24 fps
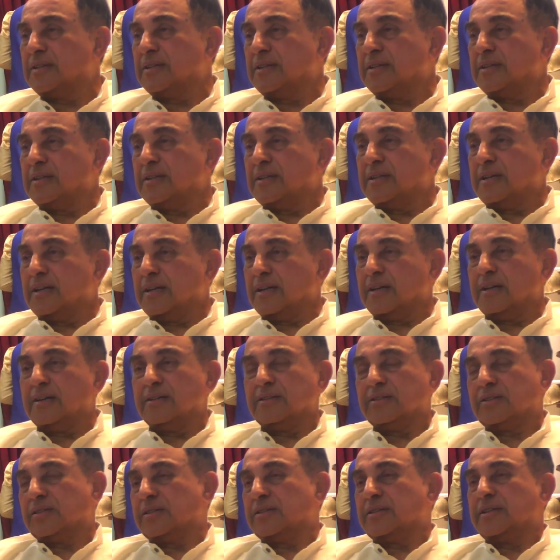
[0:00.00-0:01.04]
Okay.
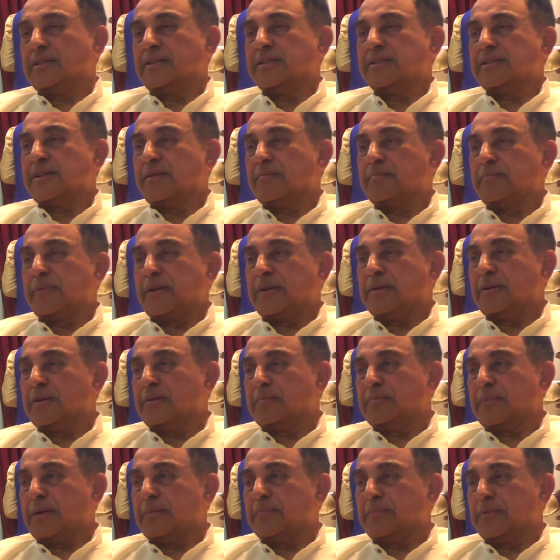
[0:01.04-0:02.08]
Uh, certainly some pay
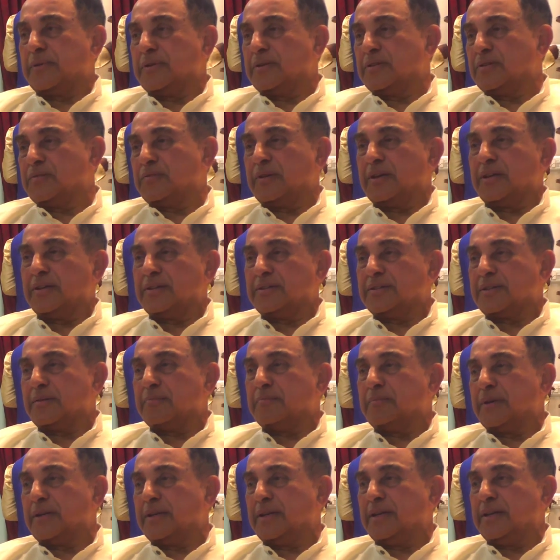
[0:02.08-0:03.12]
papers where
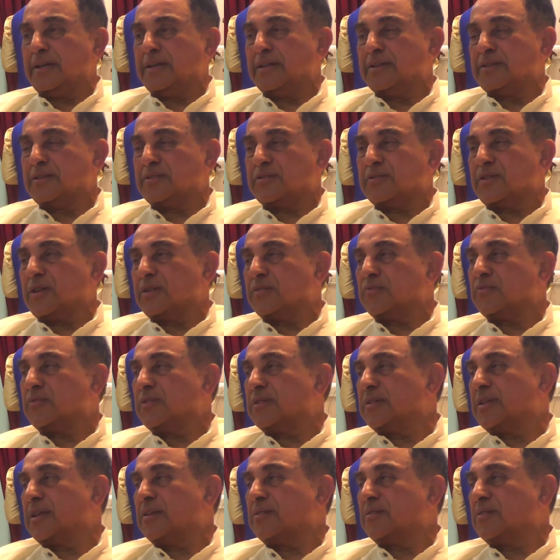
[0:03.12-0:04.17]
some money is
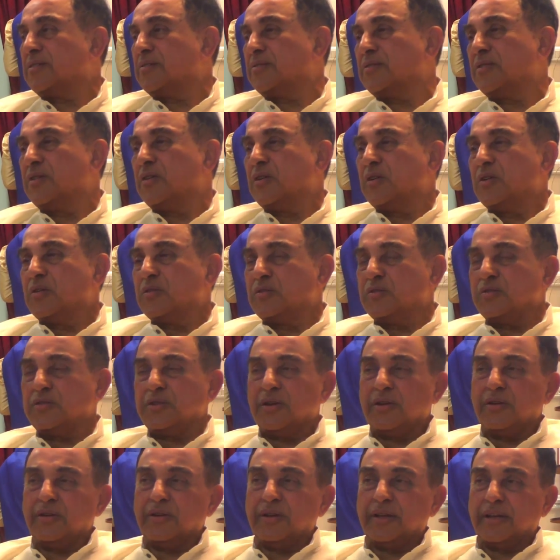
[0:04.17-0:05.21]
transferred, those
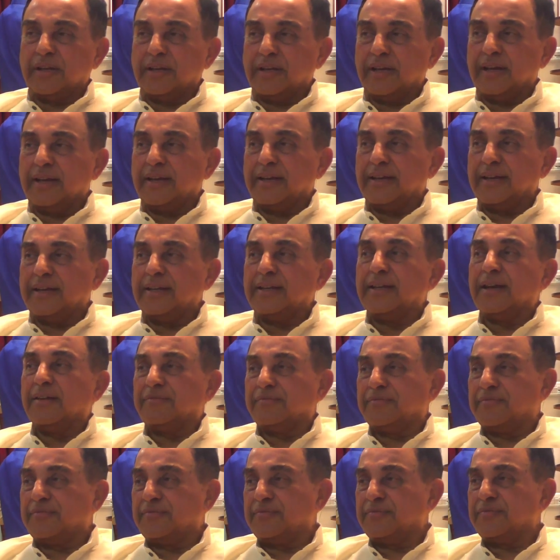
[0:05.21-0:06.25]
are not
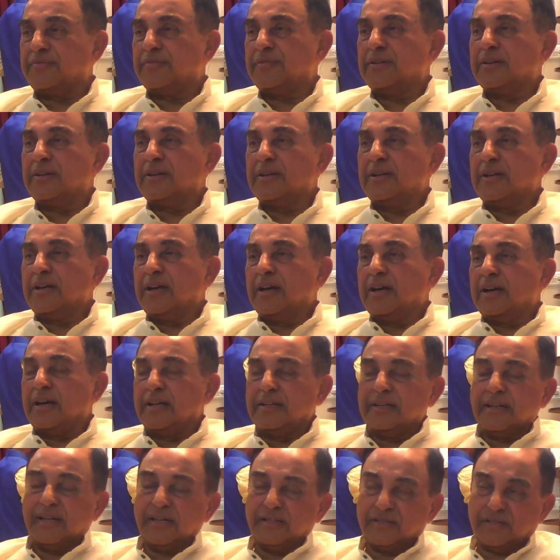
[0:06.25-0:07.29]
enough.
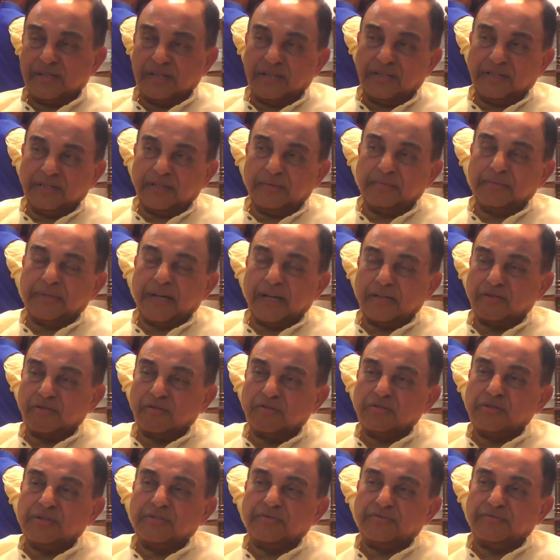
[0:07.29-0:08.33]
Unless the income tax
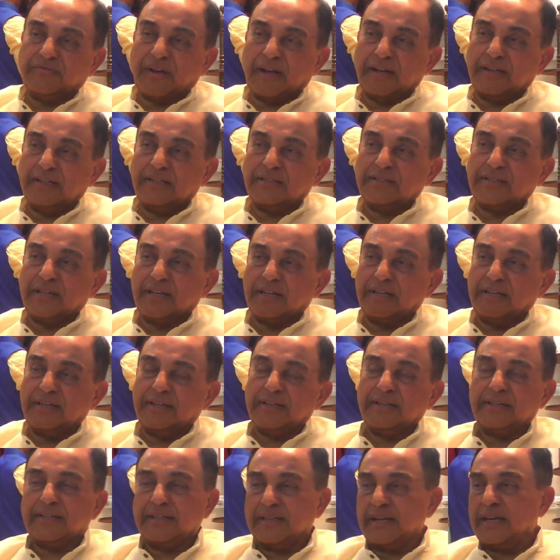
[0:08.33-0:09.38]
goes and files a
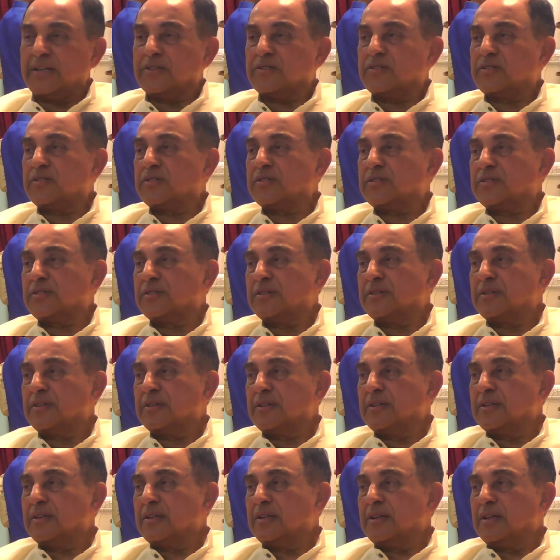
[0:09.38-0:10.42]
case,
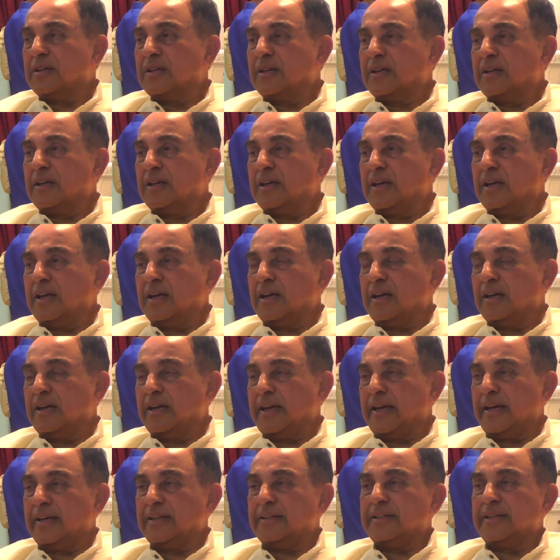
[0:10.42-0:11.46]
okay, uh,
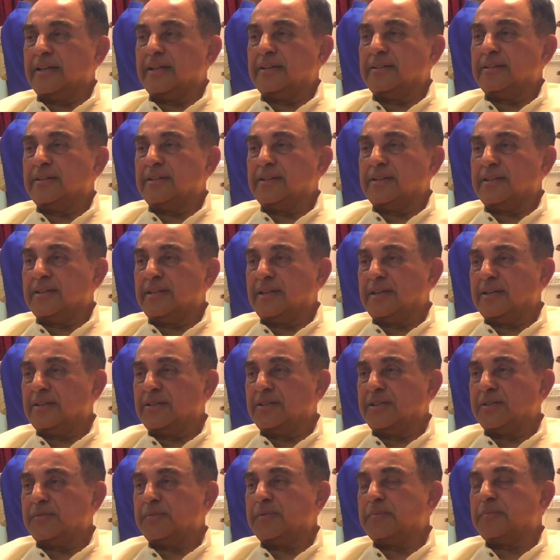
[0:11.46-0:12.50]
and then the,
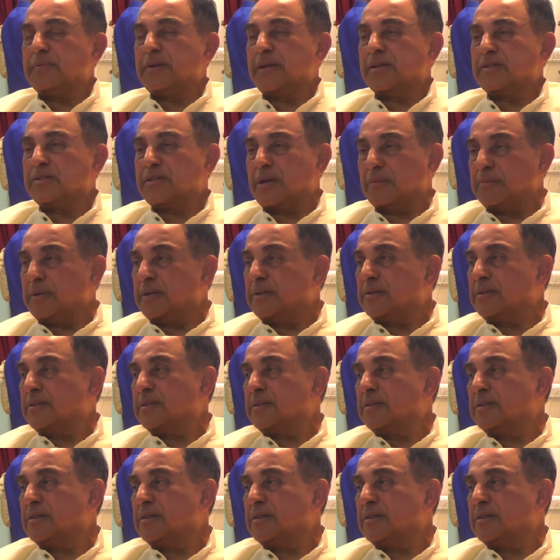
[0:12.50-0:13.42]
these people are summoned,